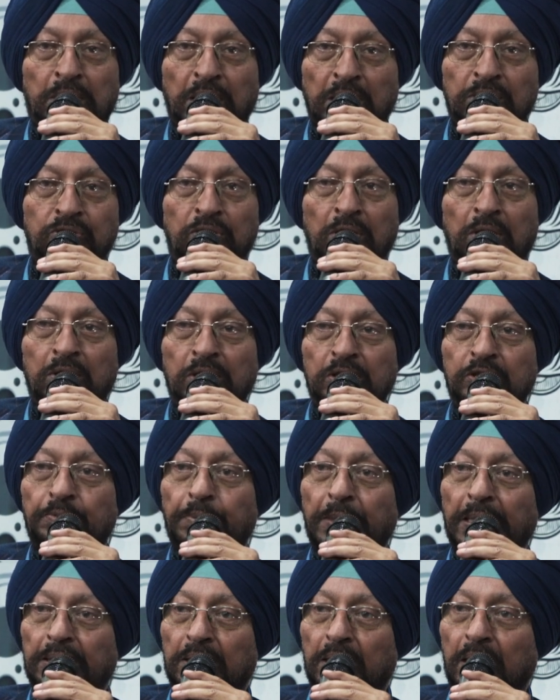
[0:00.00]
does not
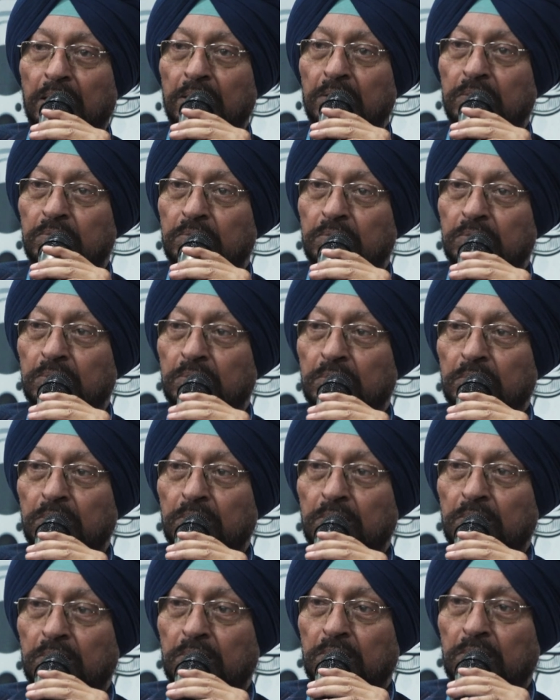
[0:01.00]
respect that.
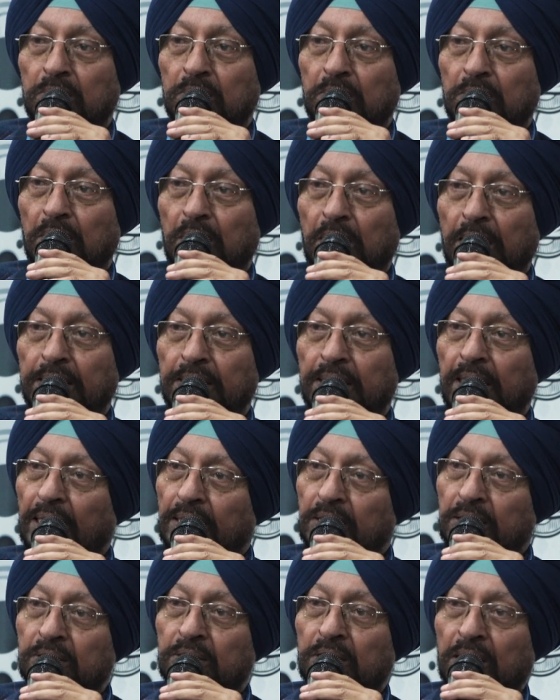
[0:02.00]
And
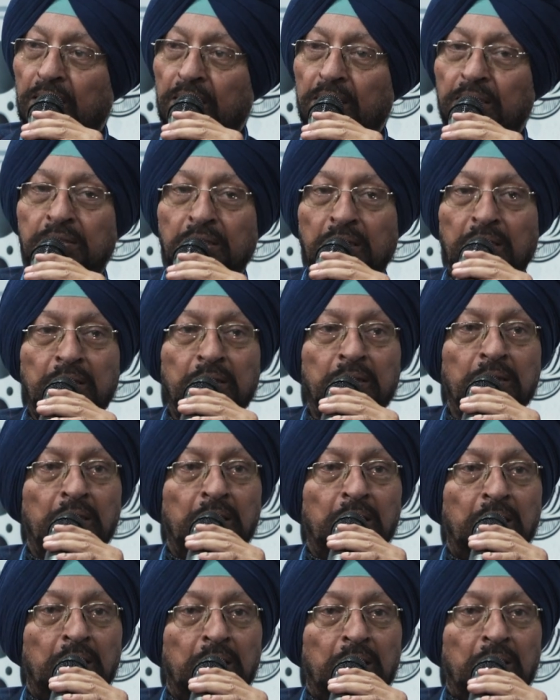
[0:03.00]
that is the
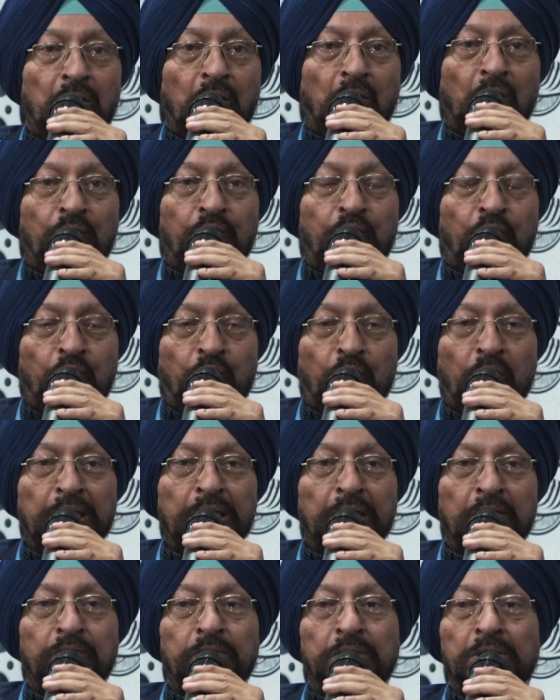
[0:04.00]
reason of
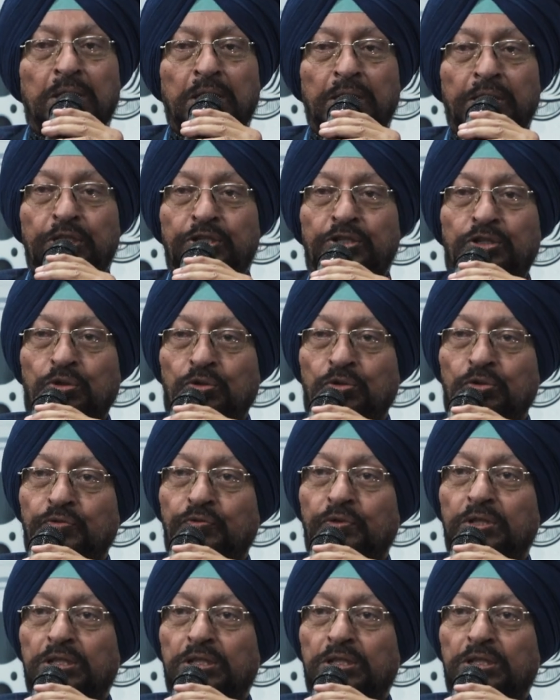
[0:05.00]
whatever the issues